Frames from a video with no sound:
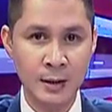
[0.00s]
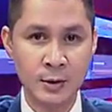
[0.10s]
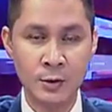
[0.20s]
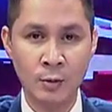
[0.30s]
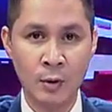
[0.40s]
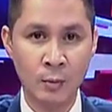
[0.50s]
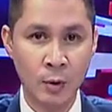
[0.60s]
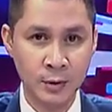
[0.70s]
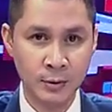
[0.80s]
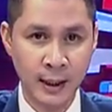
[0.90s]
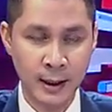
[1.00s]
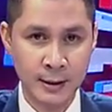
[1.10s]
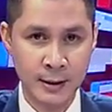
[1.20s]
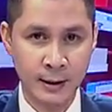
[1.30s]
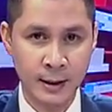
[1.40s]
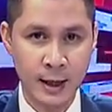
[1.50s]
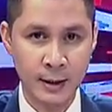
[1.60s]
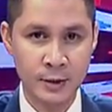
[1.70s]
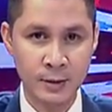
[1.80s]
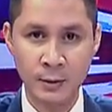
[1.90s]
a suo moto case in
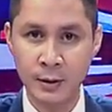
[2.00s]
connection